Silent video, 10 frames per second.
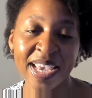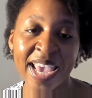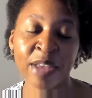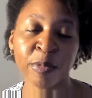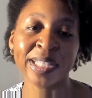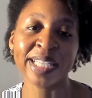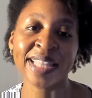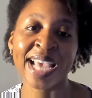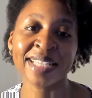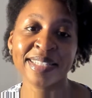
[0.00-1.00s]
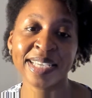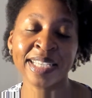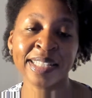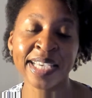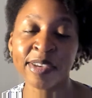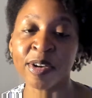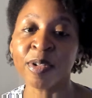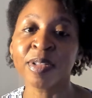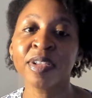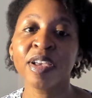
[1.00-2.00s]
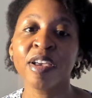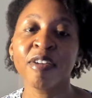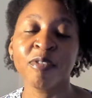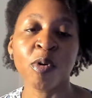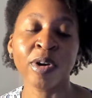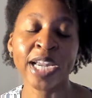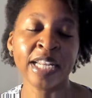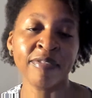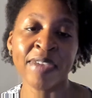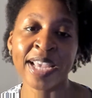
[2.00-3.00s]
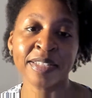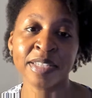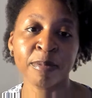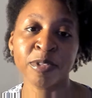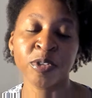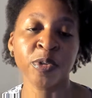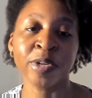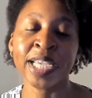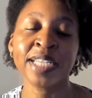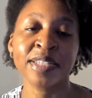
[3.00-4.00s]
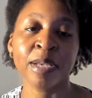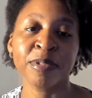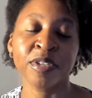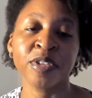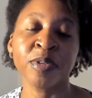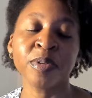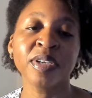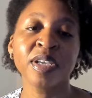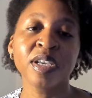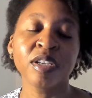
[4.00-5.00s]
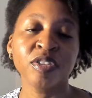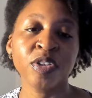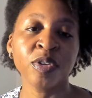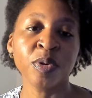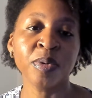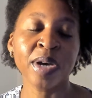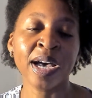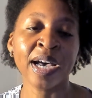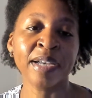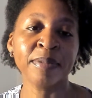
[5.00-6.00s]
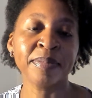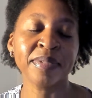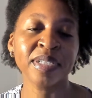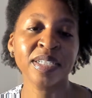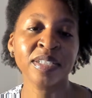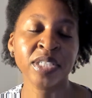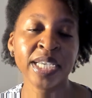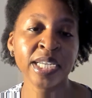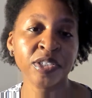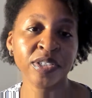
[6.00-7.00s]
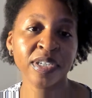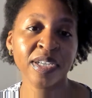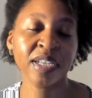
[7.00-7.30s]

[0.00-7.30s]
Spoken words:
And really, that's illegal for an advanced substitute or any substitute to teach